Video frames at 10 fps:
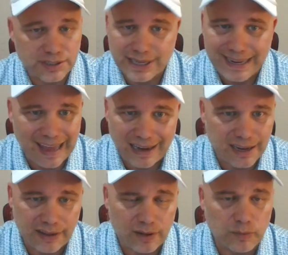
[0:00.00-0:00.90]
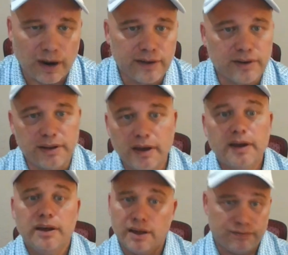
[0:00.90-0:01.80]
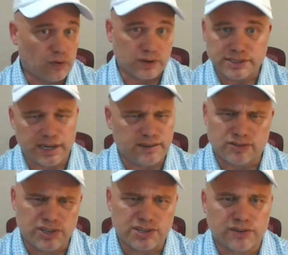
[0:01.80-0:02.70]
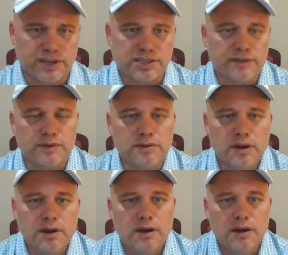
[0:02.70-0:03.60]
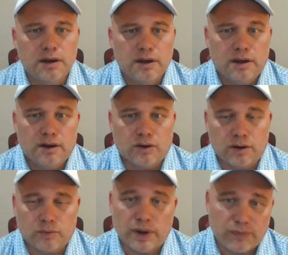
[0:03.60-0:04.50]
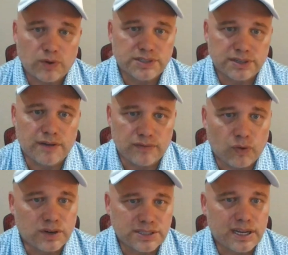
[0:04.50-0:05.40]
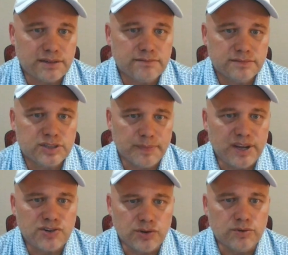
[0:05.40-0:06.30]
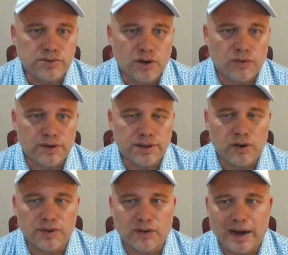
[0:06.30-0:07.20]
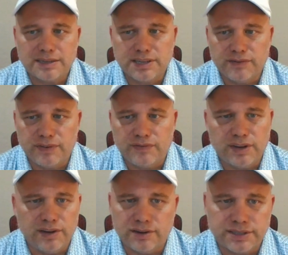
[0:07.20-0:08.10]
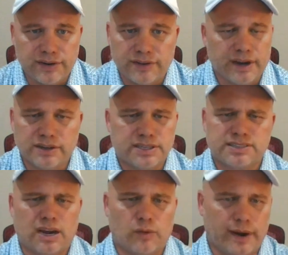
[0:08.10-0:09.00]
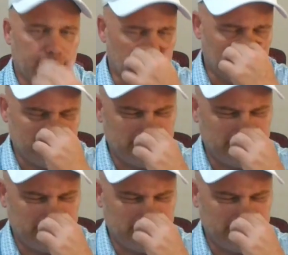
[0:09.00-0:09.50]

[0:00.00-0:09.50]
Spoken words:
State can't take them lightly. And Florida State traditionally Wake Forest has given Florida State some issues over the last 10, 15 years here and there. It's just kind of random.